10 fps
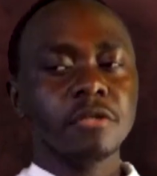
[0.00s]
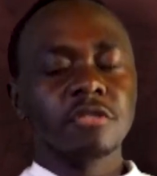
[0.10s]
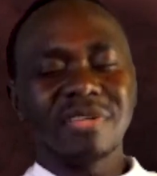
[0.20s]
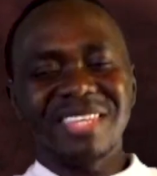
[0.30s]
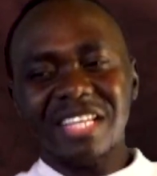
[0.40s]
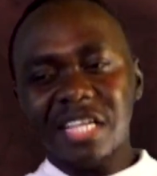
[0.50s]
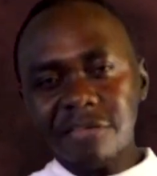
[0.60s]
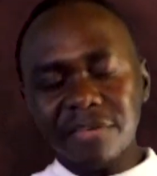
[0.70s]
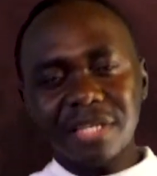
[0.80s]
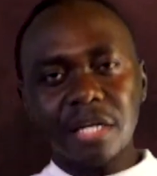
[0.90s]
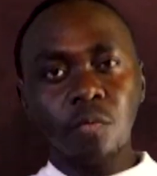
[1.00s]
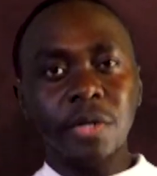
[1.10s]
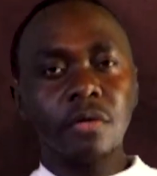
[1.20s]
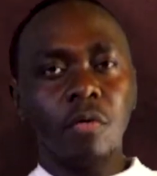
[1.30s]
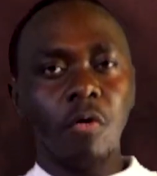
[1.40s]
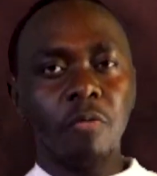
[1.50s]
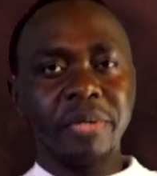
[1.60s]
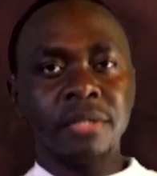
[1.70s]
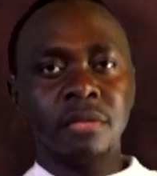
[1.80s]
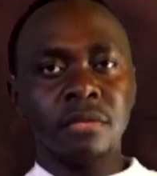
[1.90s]
So they're leaving that window
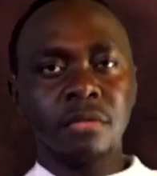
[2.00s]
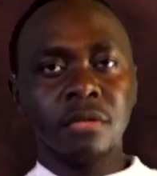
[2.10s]
open.